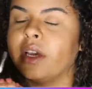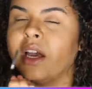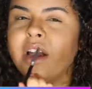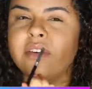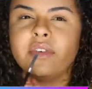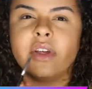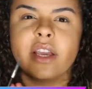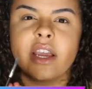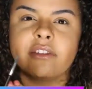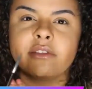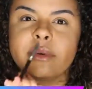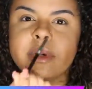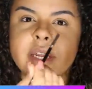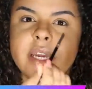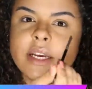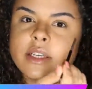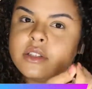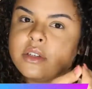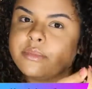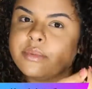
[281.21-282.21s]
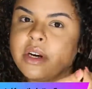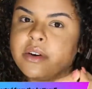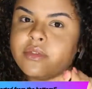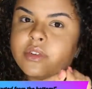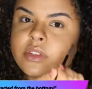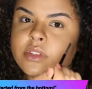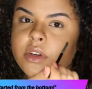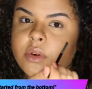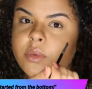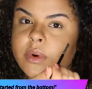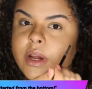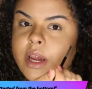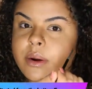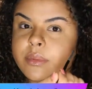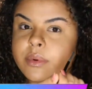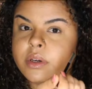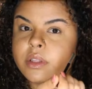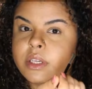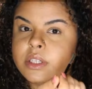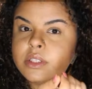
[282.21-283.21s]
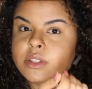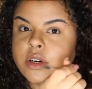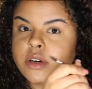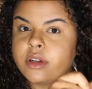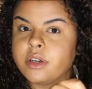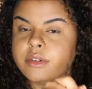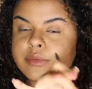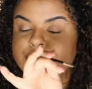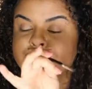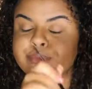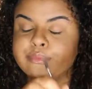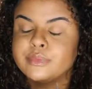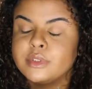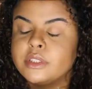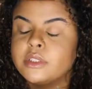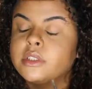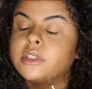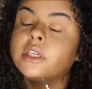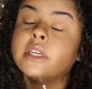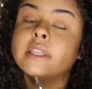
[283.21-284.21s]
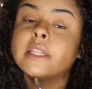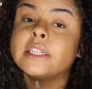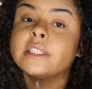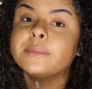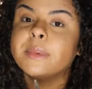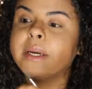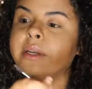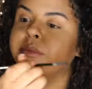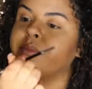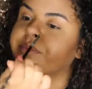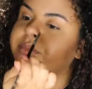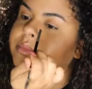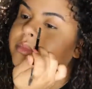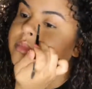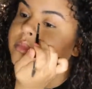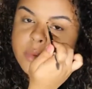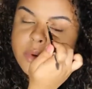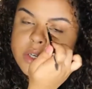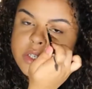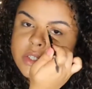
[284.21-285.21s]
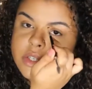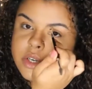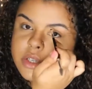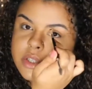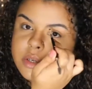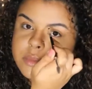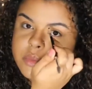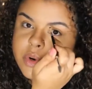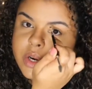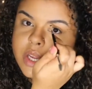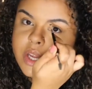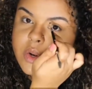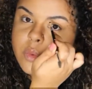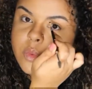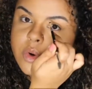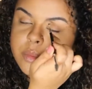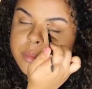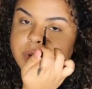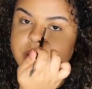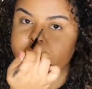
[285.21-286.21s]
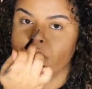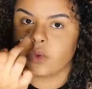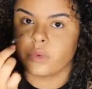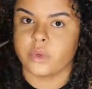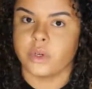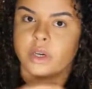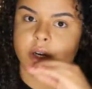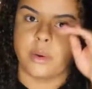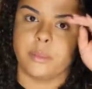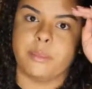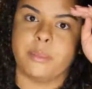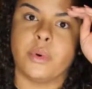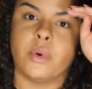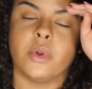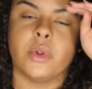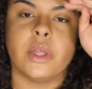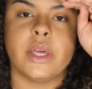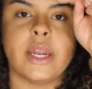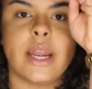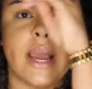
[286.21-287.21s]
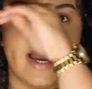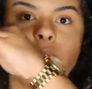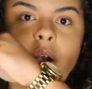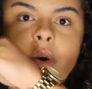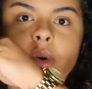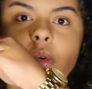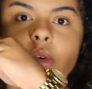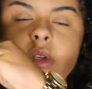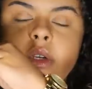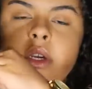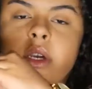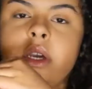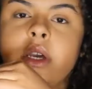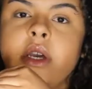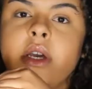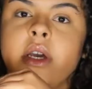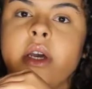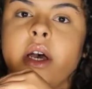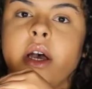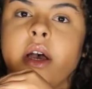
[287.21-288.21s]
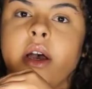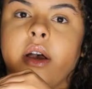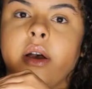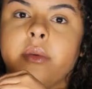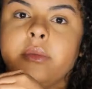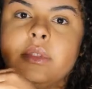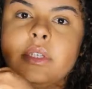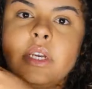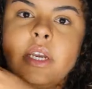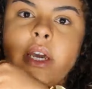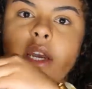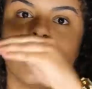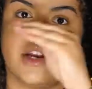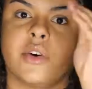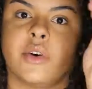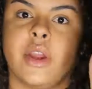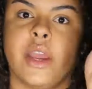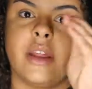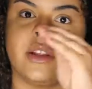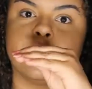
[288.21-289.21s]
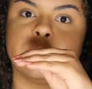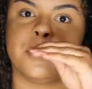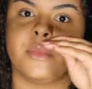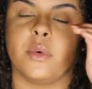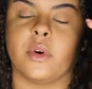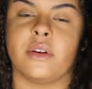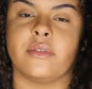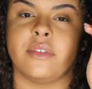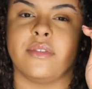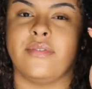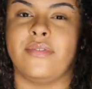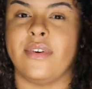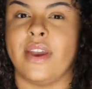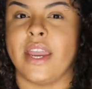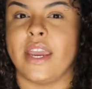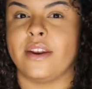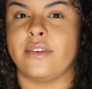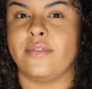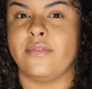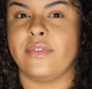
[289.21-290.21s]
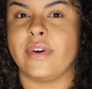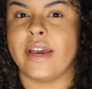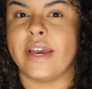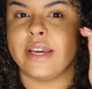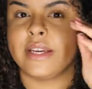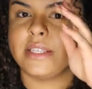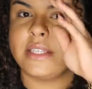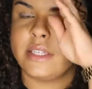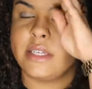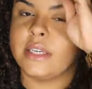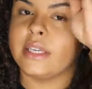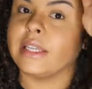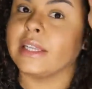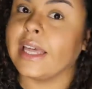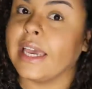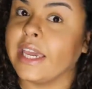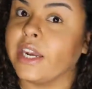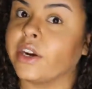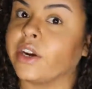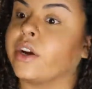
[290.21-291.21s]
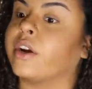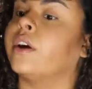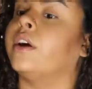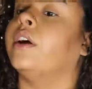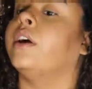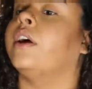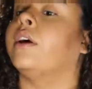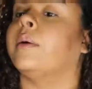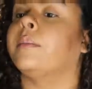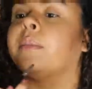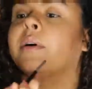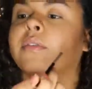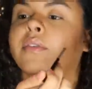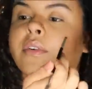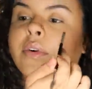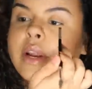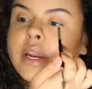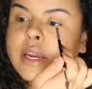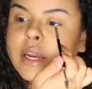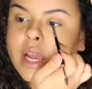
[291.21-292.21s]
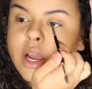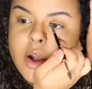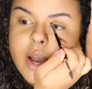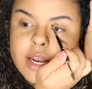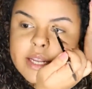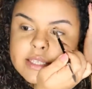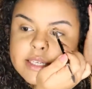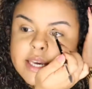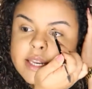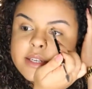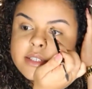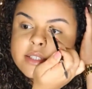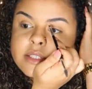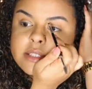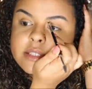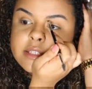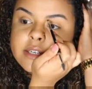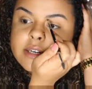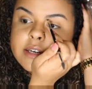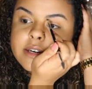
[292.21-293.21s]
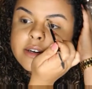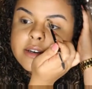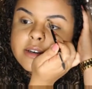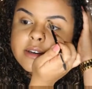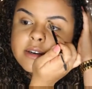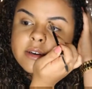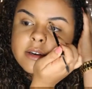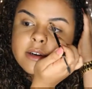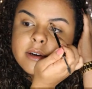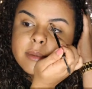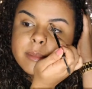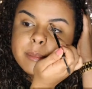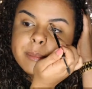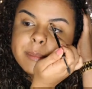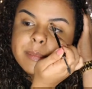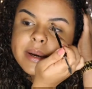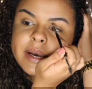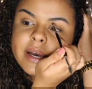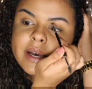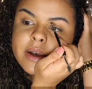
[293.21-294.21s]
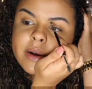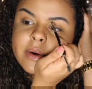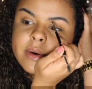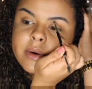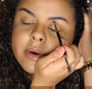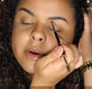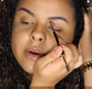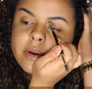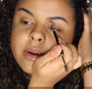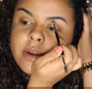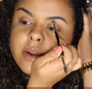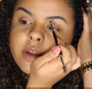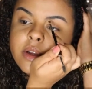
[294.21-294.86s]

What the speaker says: I feel like everybody has their preference on what eyebrow they start on. That's mine. I want to start a little more inward because we're going to pull it out to kind of create somewhat of a fade effect later. But for right now, I just kind of start about